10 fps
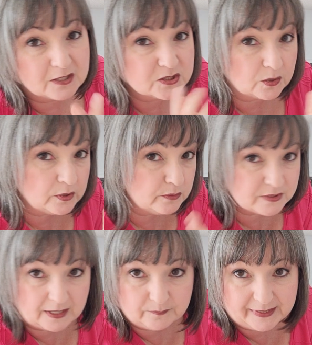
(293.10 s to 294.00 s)
So you
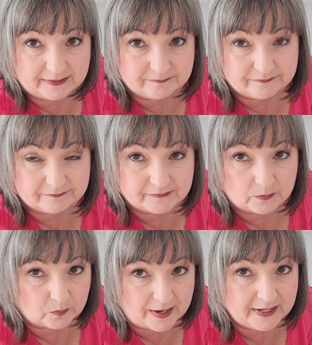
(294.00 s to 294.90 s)
tell me.
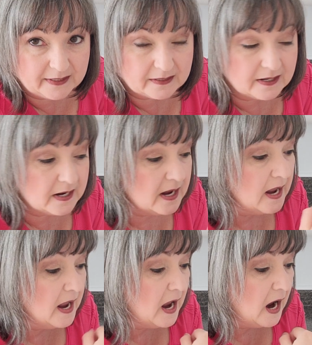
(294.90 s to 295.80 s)
Right?
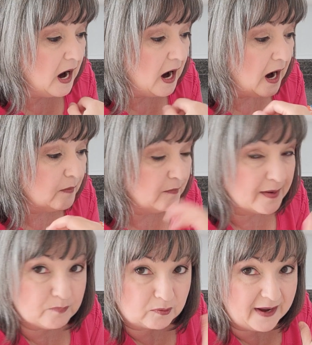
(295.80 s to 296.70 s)
My
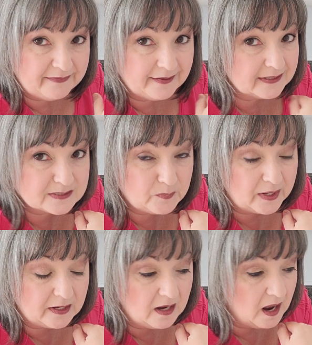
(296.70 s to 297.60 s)
breath has
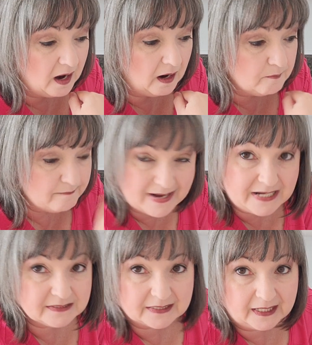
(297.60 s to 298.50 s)
been
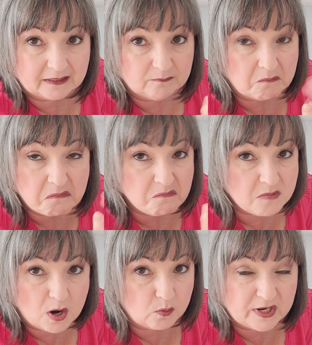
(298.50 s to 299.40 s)
amazing.
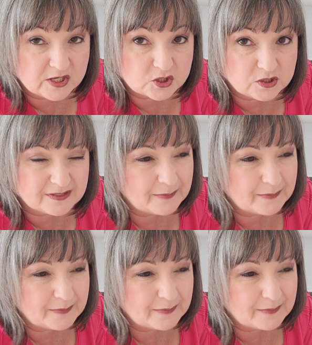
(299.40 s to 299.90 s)
no issues.